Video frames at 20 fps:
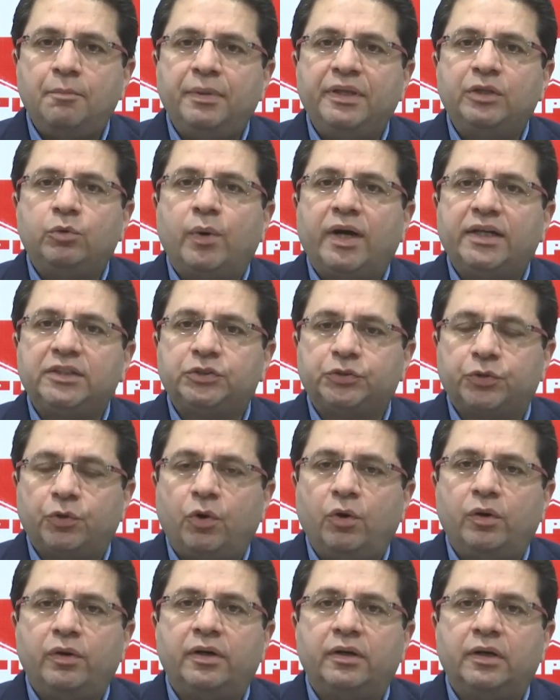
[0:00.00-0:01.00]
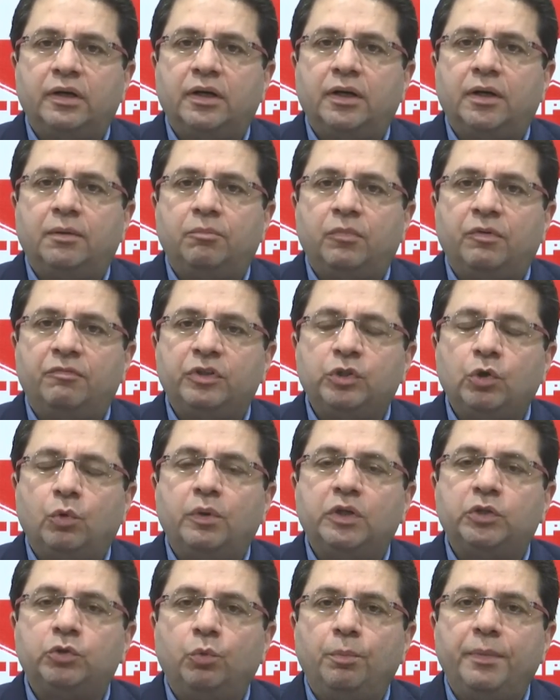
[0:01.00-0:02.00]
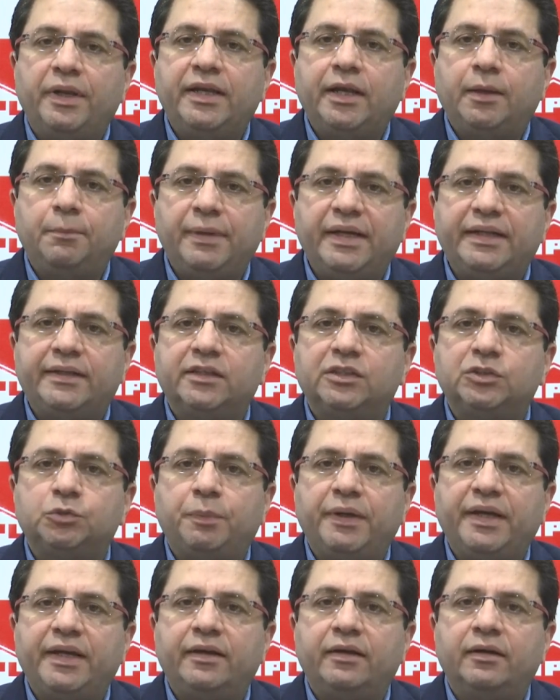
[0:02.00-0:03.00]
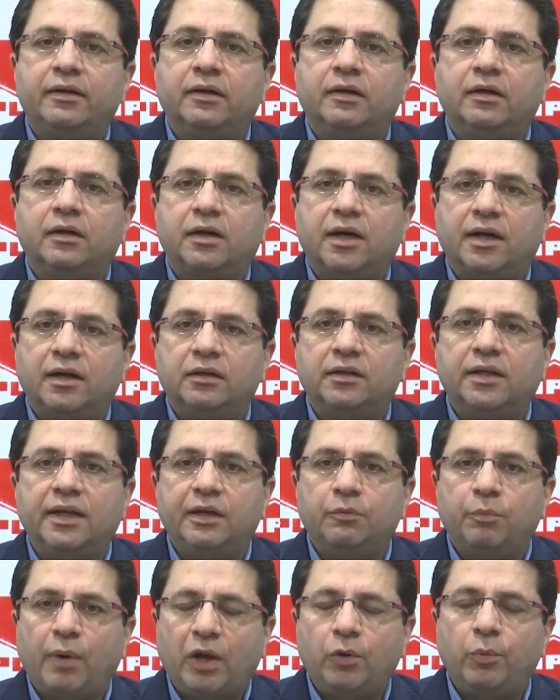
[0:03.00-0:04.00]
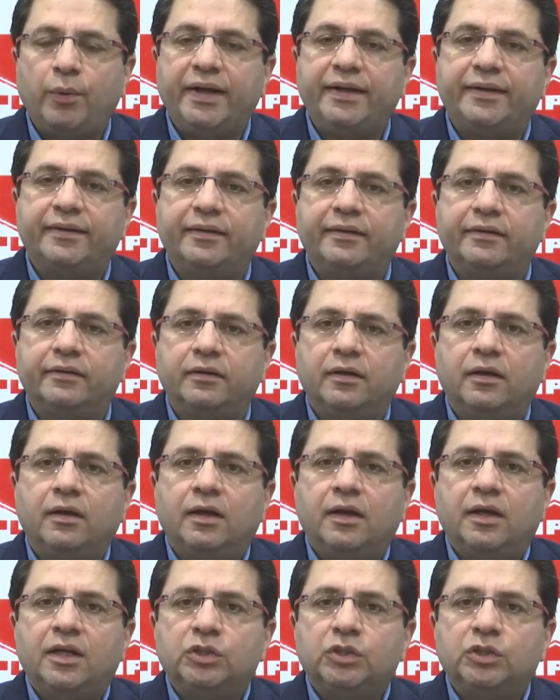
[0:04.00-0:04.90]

been quite strong, with over 2 million meters being currently evaluated.